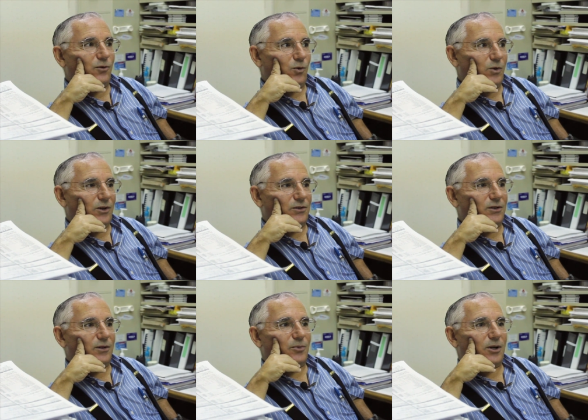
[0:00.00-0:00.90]
4 wells
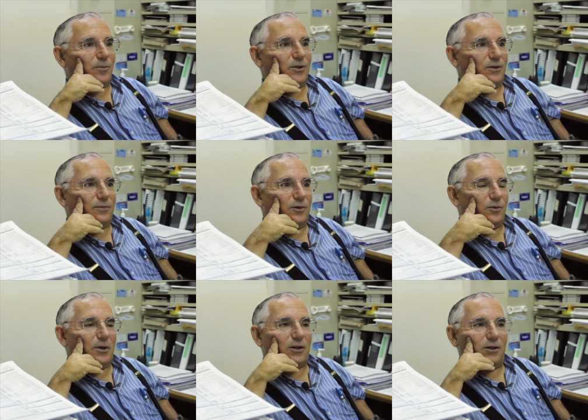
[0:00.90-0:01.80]
on the property. They're
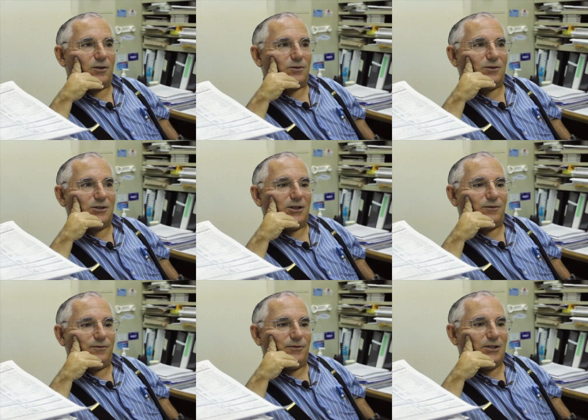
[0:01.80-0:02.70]
about
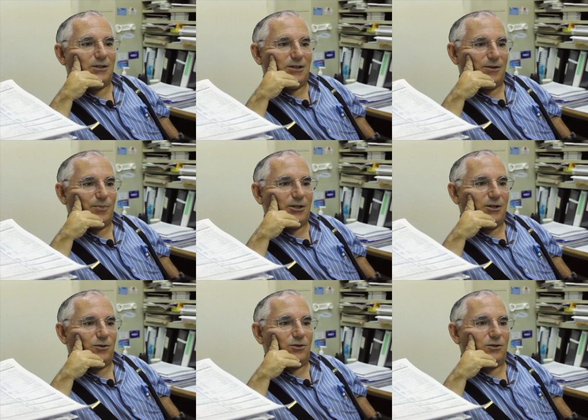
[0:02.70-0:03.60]
110 feet deep
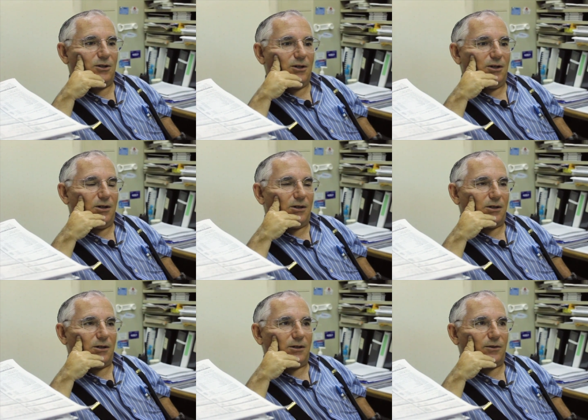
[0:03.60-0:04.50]
each.
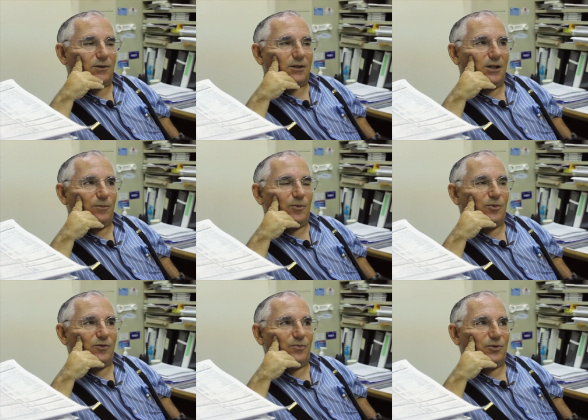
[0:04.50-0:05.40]
They're
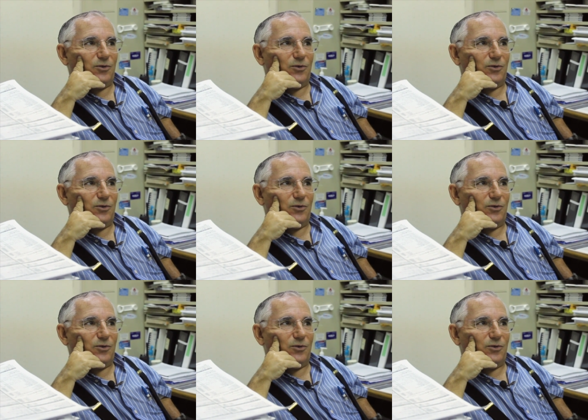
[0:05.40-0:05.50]
capable of